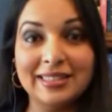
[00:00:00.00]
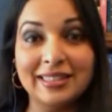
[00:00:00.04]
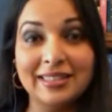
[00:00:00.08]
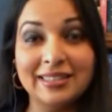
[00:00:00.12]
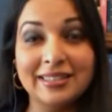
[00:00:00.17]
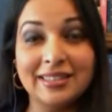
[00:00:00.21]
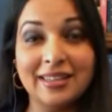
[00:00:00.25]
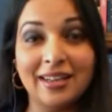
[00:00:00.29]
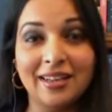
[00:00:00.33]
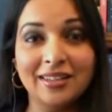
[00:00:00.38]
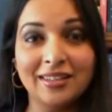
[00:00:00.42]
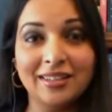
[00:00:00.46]
and
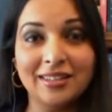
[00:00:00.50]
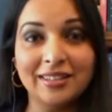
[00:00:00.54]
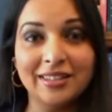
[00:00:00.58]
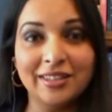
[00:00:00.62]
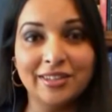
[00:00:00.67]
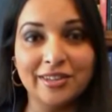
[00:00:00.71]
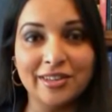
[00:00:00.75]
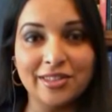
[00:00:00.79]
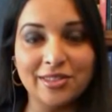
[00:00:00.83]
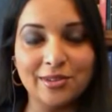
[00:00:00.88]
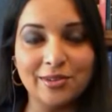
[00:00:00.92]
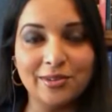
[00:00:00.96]
it's
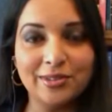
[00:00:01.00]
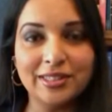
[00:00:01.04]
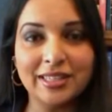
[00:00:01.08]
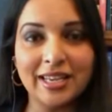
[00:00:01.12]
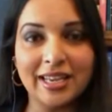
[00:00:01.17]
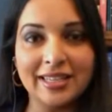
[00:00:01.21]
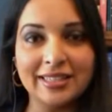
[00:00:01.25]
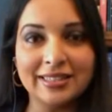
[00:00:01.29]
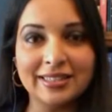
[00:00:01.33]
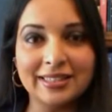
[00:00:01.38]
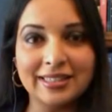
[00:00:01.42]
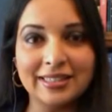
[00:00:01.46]
unclear in those
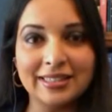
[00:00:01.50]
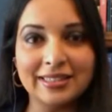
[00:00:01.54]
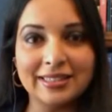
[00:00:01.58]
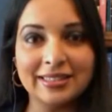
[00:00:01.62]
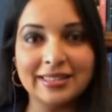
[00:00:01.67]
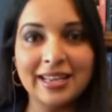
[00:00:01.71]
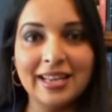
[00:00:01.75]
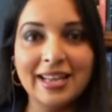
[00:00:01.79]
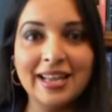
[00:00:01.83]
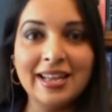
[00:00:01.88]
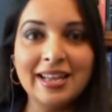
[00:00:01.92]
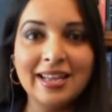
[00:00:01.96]
cases